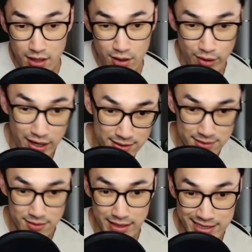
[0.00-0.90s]
ground
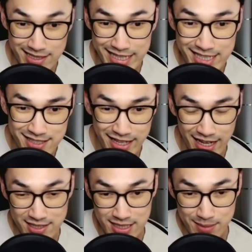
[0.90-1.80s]
is an easy
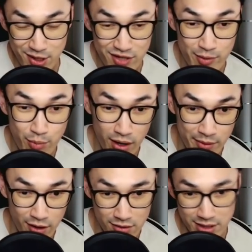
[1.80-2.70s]
S, especially if you pop her ult.